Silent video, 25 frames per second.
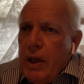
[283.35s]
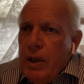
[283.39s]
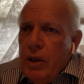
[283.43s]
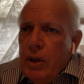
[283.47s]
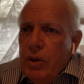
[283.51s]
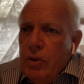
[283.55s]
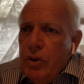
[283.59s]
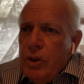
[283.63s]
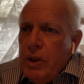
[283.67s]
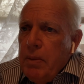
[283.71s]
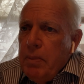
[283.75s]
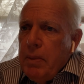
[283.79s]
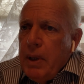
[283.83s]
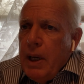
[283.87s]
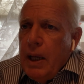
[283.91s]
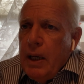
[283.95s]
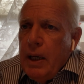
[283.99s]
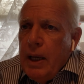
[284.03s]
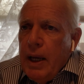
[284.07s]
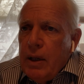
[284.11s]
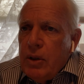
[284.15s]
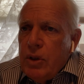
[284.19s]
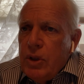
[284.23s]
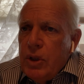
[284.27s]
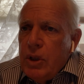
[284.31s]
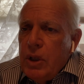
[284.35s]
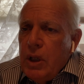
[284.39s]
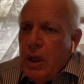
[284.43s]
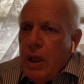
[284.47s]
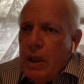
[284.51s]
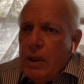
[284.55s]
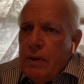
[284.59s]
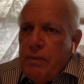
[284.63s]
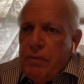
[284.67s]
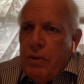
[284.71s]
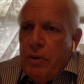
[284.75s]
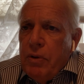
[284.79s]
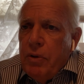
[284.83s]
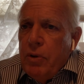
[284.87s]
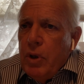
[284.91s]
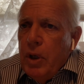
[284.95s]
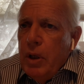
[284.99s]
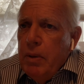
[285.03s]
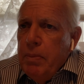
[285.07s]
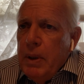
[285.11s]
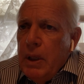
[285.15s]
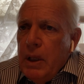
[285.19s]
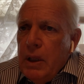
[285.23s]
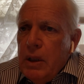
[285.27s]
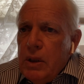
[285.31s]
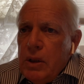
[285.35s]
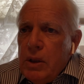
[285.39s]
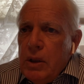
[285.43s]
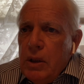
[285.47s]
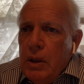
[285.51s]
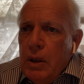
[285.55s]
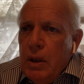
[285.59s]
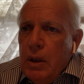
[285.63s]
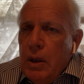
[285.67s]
to do some kind of exercise for 30 minutes,